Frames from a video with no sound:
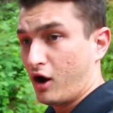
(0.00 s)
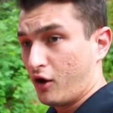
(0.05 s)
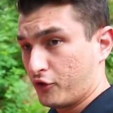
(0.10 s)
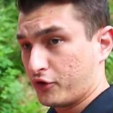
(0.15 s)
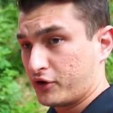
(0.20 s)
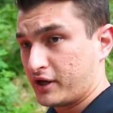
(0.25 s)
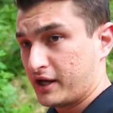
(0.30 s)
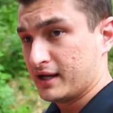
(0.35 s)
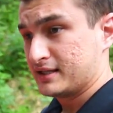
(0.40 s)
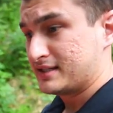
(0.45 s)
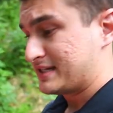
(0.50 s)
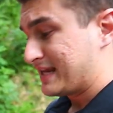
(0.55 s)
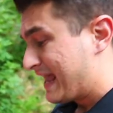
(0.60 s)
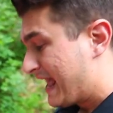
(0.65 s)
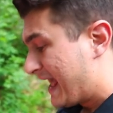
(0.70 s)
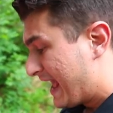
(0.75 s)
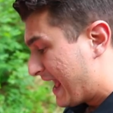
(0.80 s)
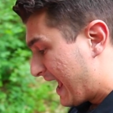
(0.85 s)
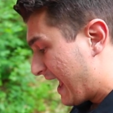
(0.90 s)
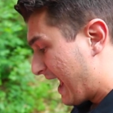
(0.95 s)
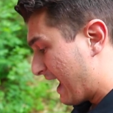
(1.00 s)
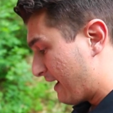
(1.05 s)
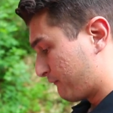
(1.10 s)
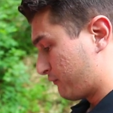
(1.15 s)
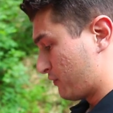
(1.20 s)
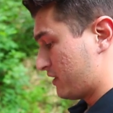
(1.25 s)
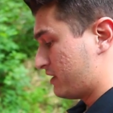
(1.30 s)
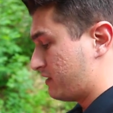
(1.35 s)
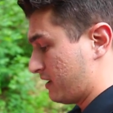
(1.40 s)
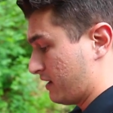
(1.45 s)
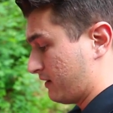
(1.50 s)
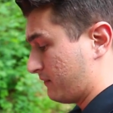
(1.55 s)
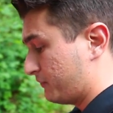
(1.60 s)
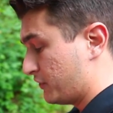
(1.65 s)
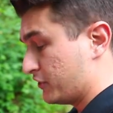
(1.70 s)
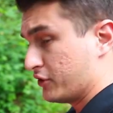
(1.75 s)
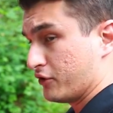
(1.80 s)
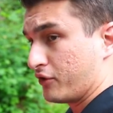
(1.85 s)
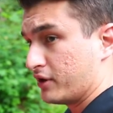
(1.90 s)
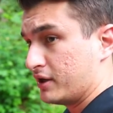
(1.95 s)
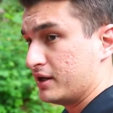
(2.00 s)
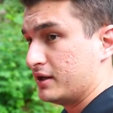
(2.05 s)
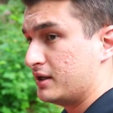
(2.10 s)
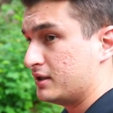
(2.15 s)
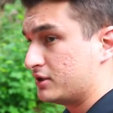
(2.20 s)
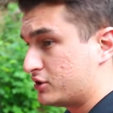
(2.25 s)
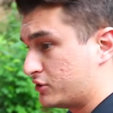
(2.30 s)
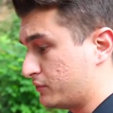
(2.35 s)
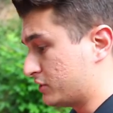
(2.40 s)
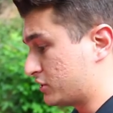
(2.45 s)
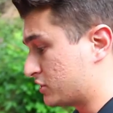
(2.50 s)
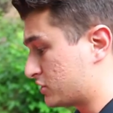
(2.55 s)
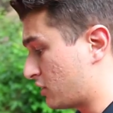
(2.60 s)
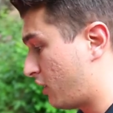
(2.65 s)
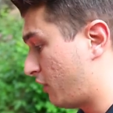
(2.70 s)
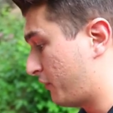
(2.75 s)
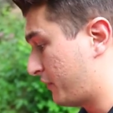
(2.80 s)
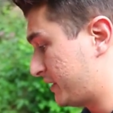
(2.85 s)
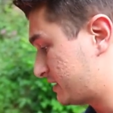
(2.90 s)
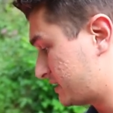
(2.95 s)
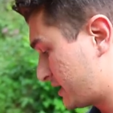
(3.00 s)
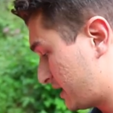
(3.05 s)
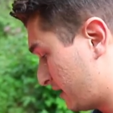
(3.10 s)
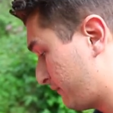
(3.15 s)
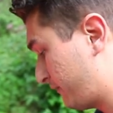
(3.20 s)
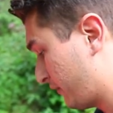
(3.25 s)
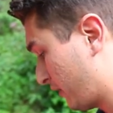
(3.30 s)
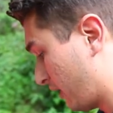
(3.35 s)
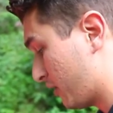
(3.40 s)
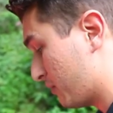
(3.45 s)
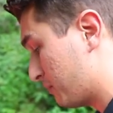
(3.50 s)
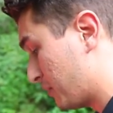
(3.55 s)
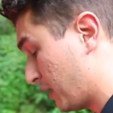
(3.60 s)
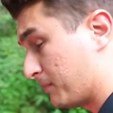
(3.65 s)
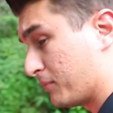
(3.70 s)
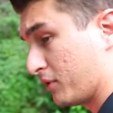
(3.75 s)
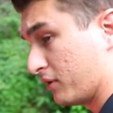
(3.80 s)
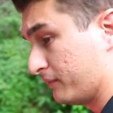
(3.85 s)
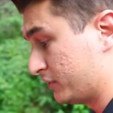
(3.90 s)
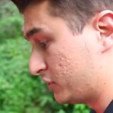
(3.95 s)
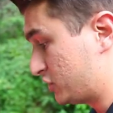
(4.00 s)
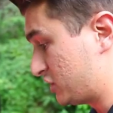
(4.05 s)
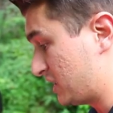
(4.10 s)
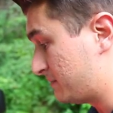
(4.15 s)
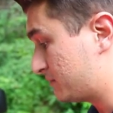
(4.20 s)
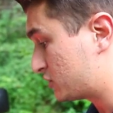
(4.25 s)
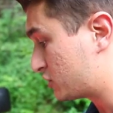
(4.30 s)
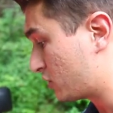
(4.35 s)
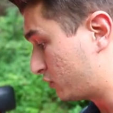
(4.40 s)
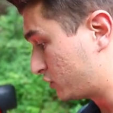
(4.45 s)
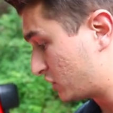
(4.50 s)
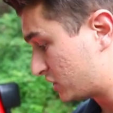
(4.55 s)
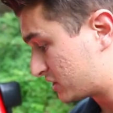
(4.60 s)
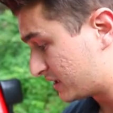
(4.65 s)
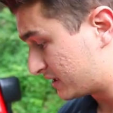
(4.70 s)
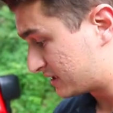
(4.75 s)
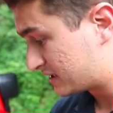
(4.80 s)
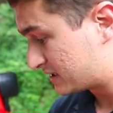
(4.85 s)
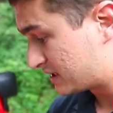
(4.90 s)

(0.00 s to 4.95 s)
other kits, everything that you're going to need to install this can fit on a bumper of a Jeep. So just a